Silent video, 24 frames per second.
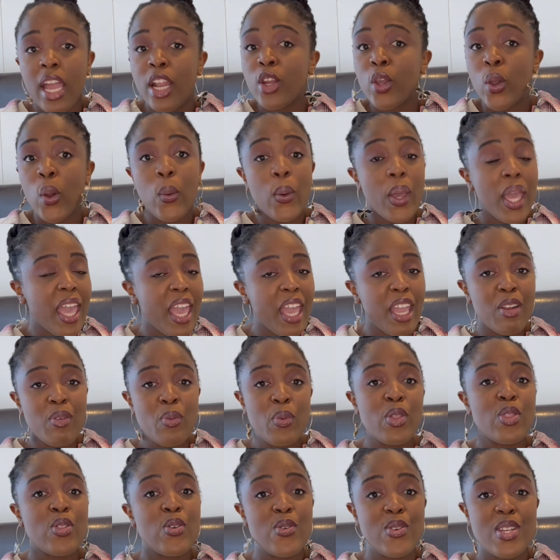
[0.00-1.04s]
go ahead
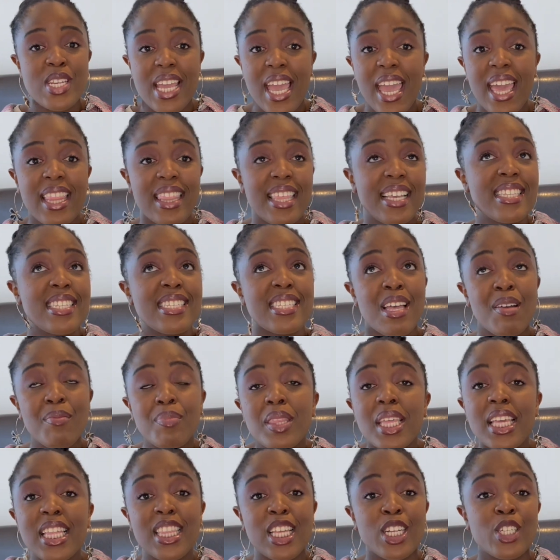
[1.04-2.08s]
with your day. That's
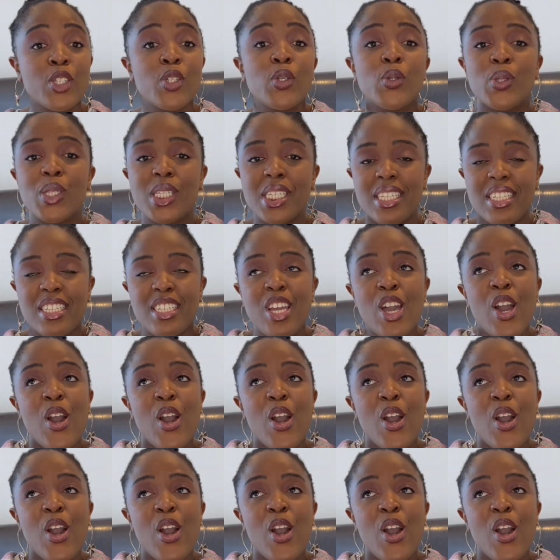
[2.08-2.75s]
something that you did